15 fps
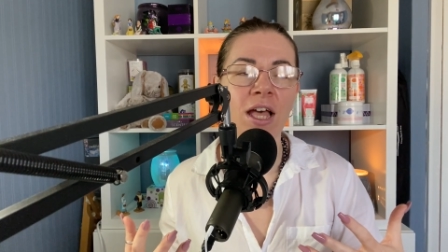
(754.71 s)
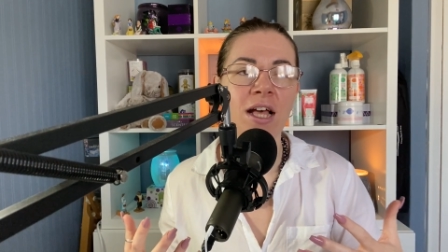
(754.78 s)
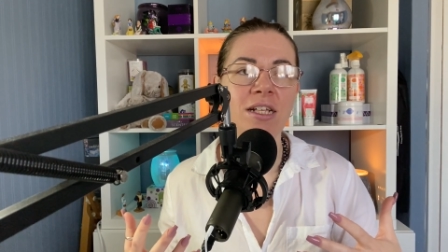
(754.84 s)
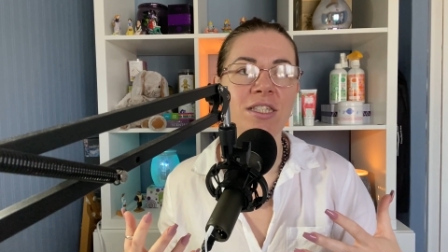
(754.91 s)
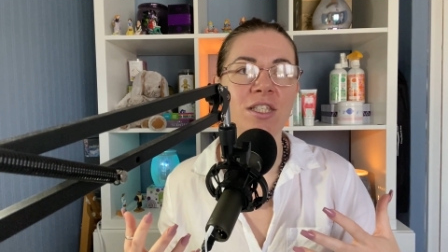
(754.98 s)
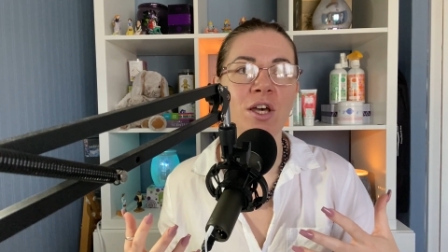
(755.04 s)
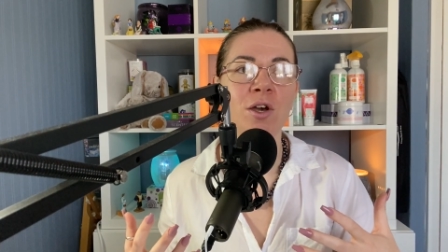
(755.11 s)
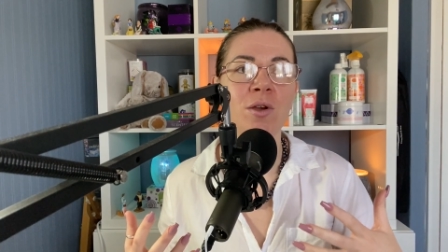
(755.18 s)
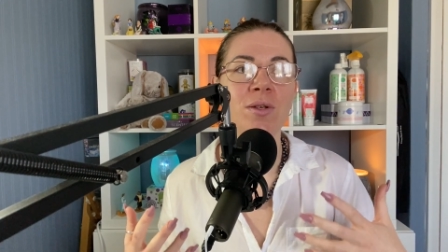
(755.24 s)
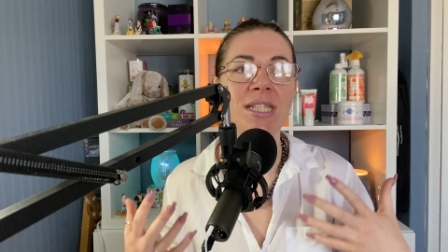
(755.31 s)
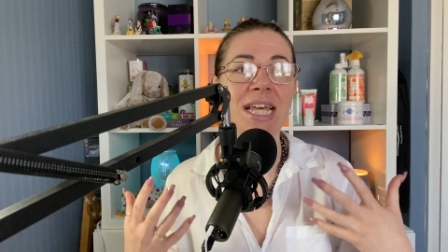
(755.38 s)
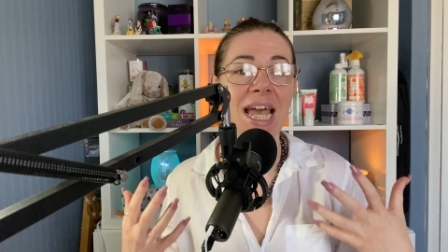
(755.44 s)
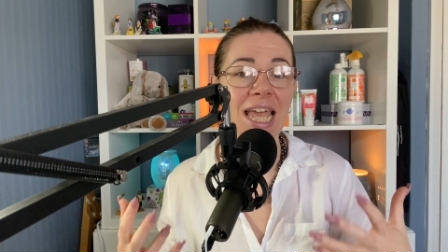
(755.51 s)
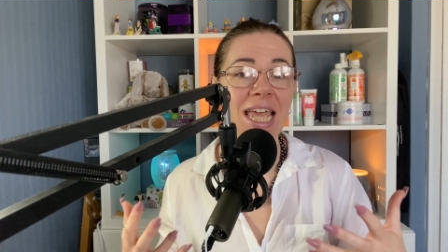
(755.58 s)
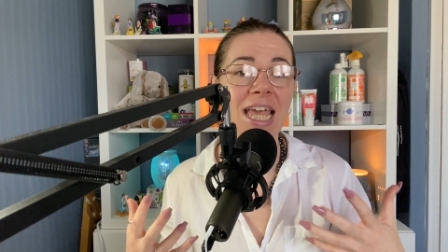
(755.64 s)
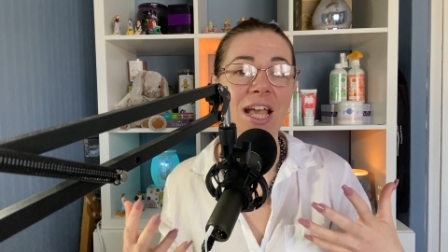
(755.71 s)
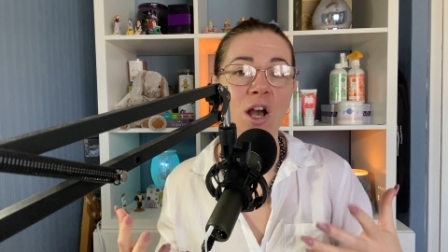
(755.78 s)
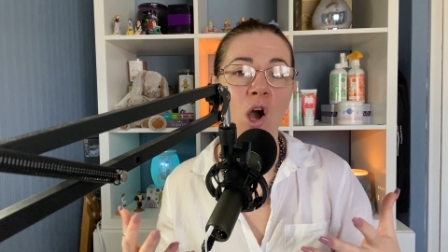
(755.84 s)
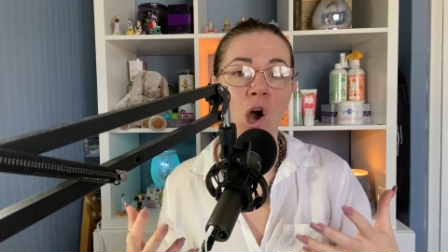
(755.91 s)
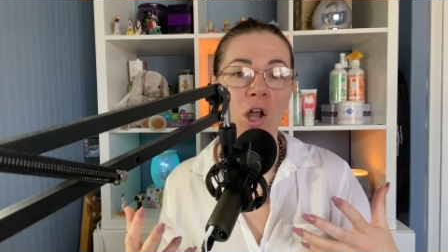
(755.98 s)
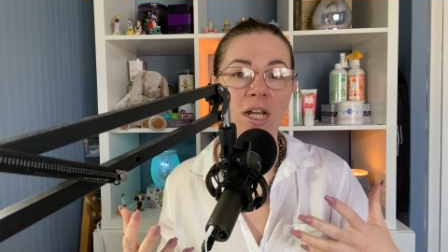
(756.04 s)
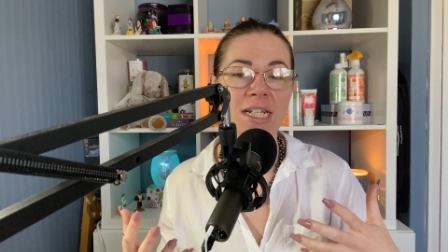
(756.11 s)
So taking a
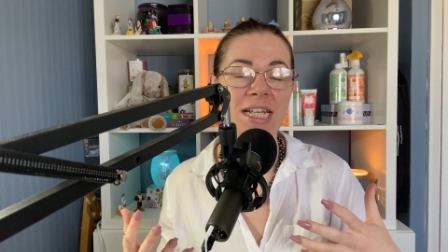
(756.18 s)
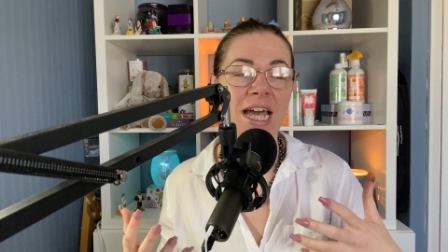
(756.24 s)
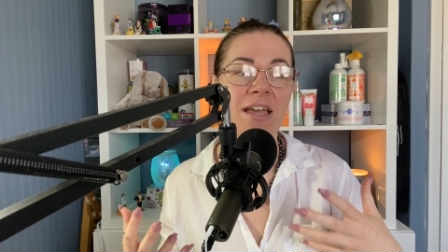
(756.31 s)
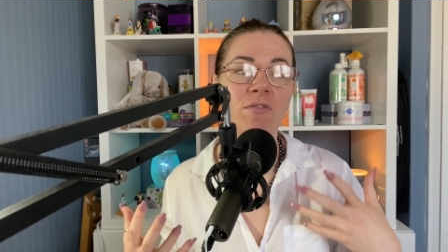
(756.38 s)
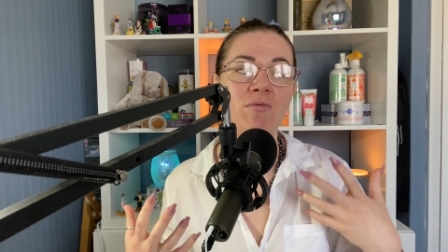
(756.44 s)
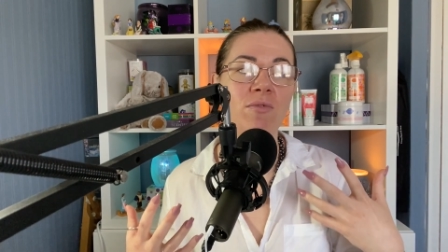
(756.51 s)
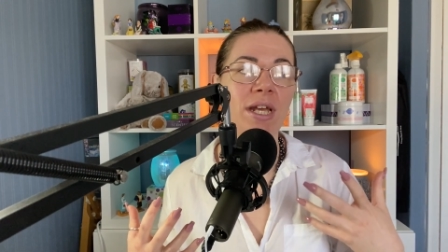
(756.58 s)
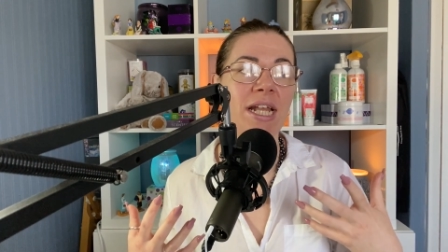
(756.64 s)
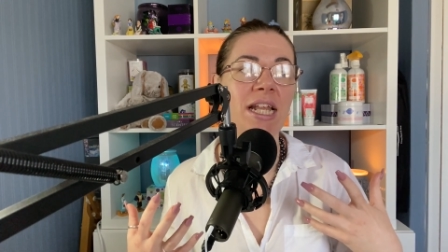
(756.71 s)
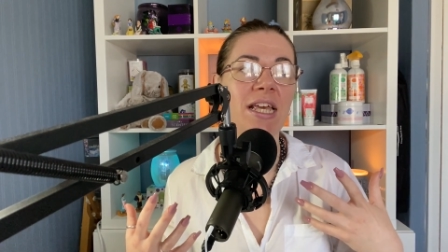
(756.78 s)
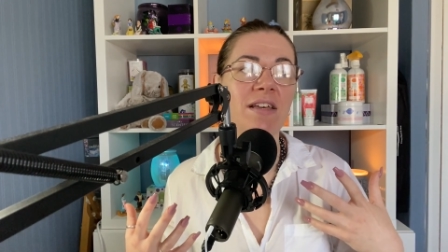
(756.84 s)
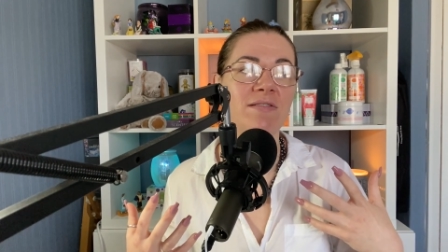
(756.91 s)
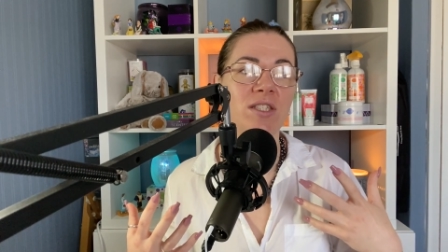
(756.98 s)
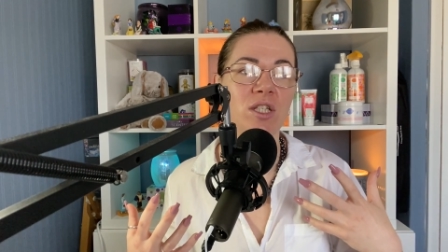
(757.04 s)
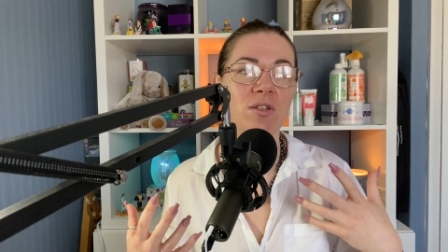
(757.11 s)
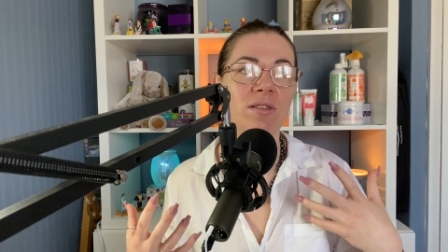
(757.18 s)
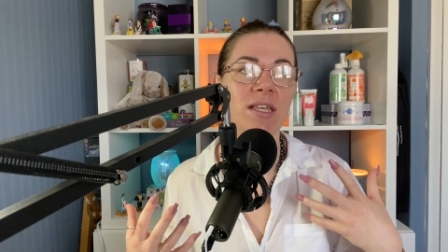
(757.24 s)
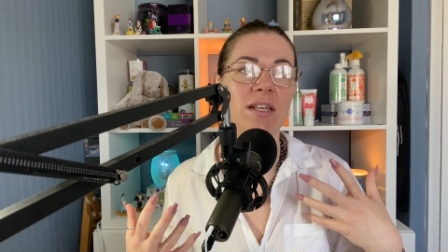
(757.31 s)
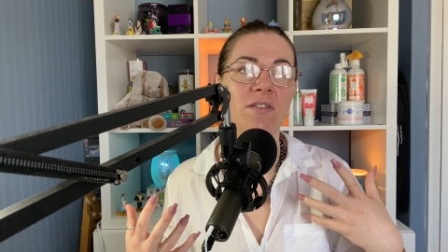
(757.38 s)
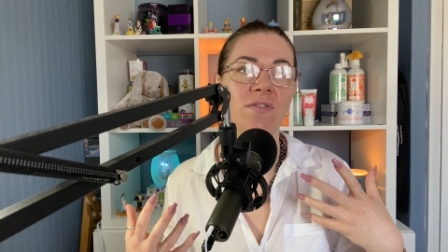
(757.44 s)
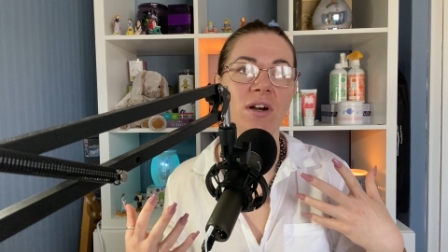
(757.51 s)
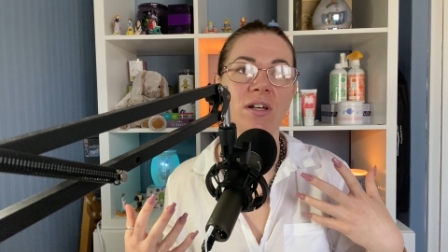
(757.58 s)
holiday really gives you the
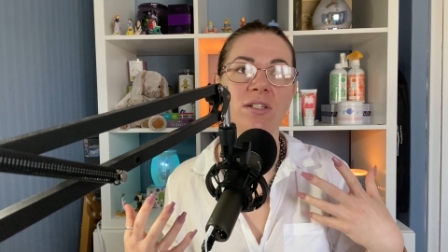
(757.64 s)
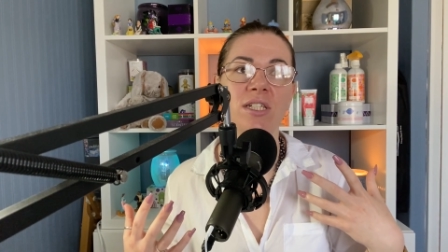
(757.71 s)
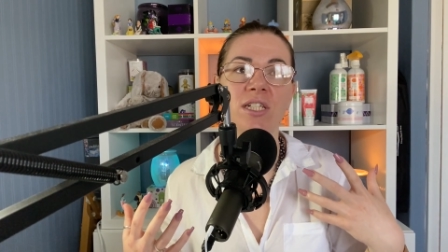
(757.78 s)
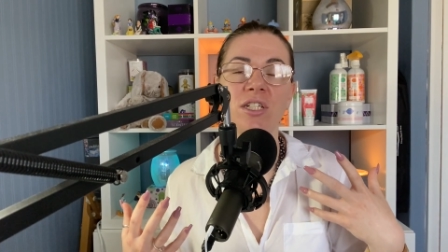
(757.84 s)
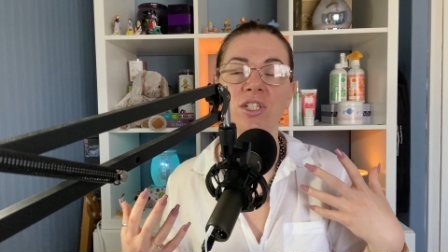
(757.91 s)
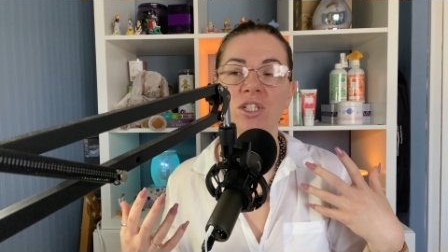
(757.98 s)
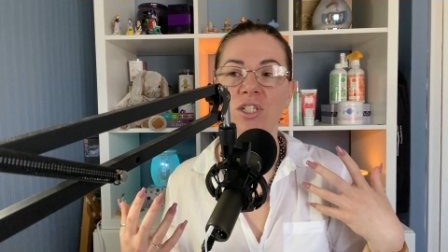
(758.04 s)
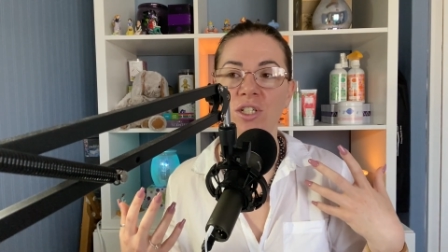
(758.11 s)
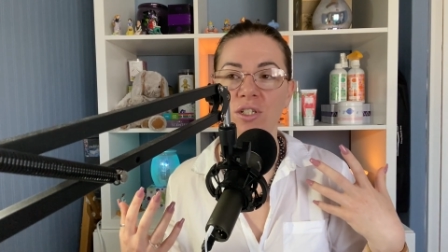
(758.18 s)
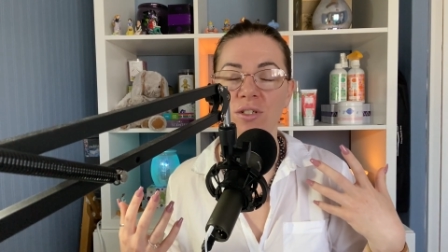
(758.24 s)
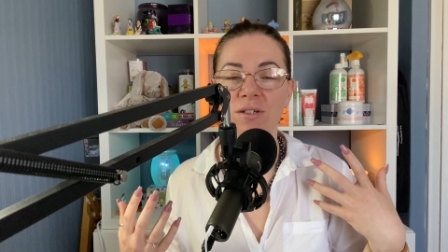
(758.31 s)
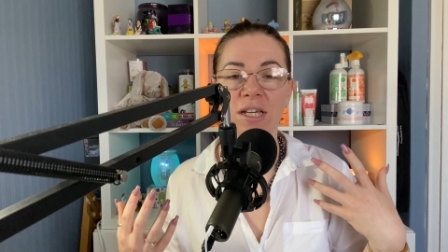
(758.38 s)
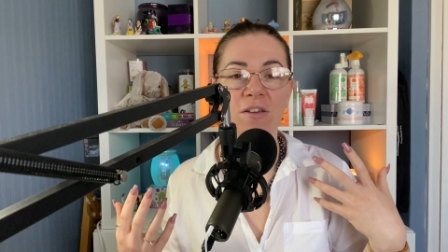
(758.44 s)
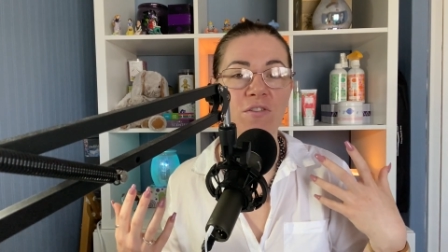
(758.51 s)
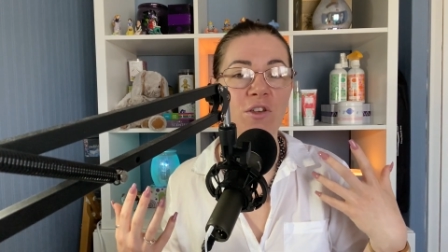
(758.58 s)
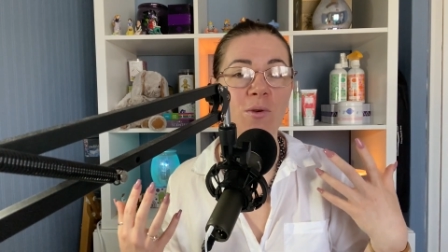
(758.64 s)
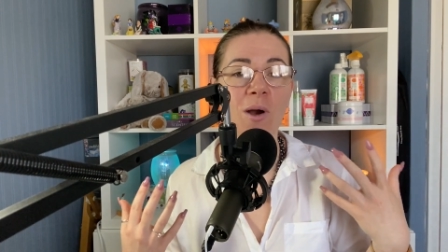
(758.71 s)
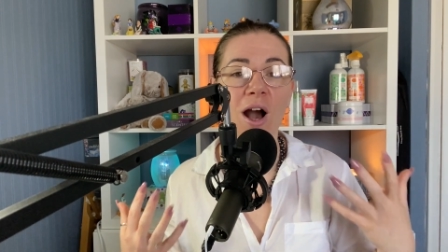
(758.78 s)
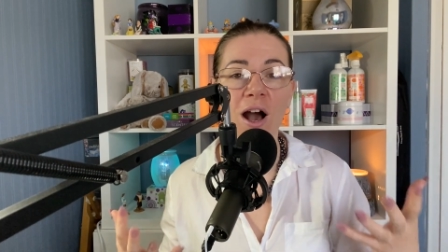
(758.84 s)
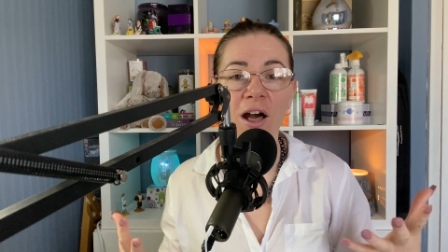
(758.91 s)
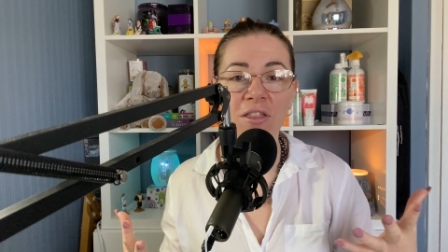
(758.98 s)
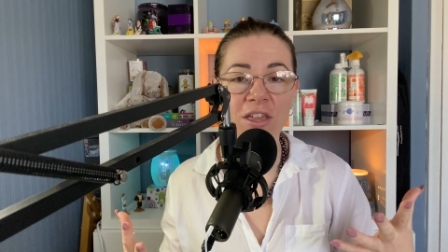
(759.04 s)
advantage to, if you
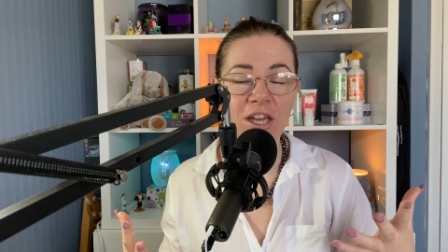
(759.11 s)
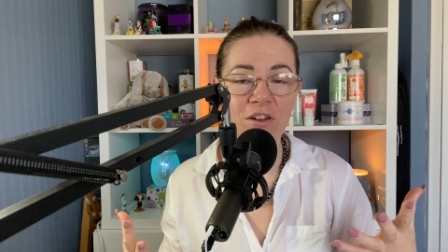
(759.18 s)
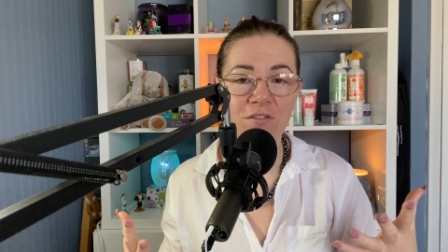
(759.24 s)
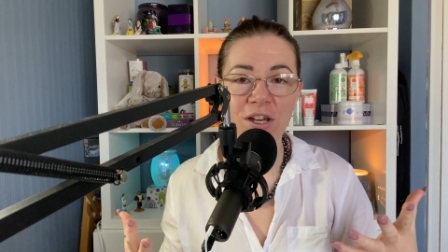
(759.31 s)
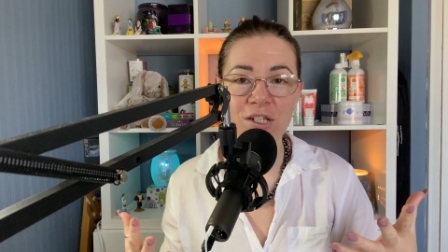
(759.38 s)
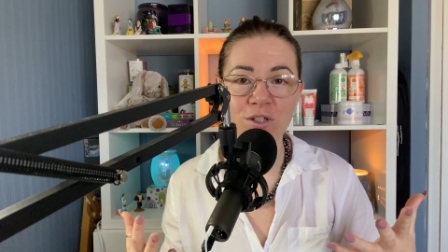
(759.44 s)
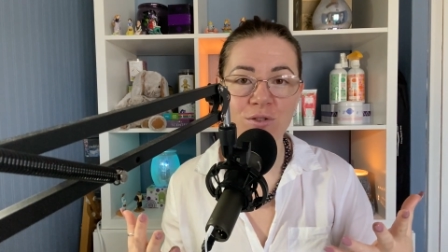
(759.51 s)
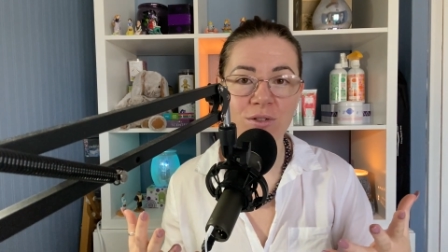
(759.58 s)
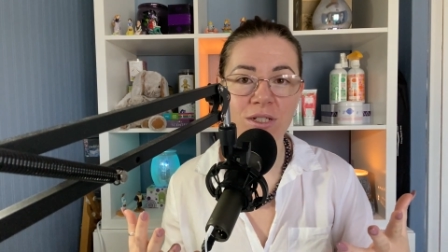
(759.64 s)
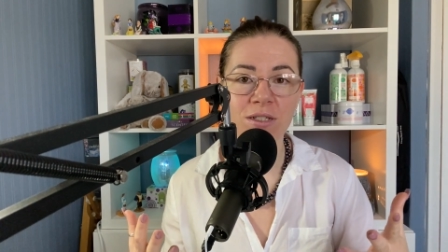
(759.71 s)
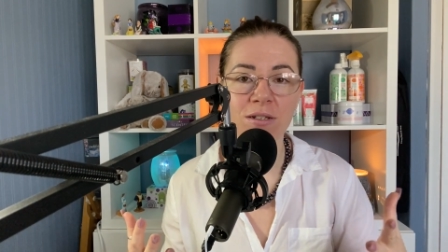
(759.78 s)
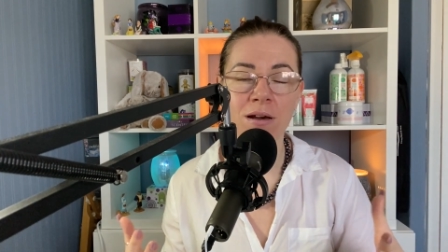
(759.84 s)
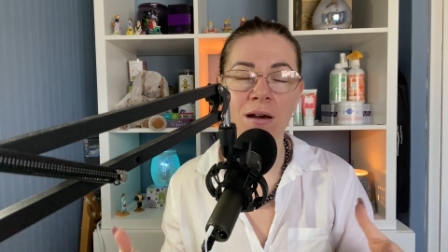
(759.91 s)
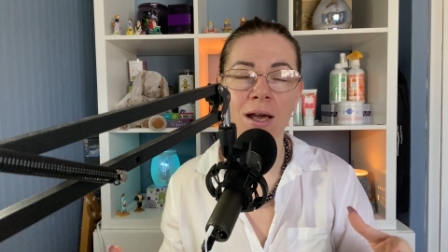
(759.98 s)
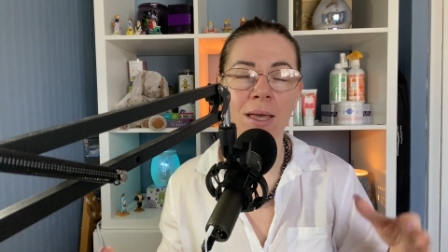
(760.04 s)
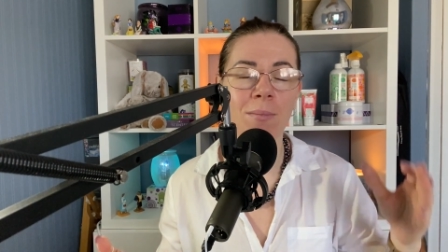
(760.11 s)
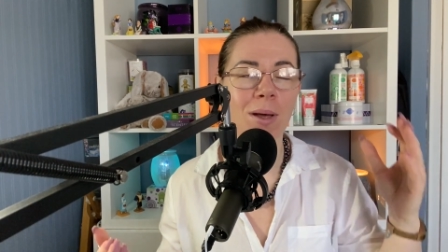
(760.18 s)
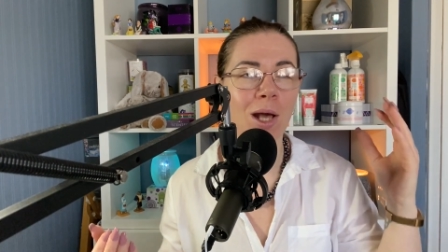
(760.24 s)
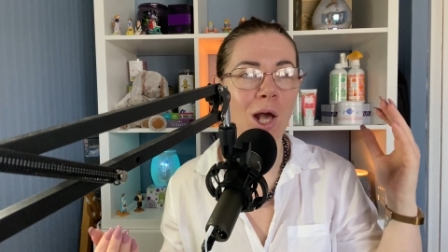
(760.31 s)
are the adventurous type,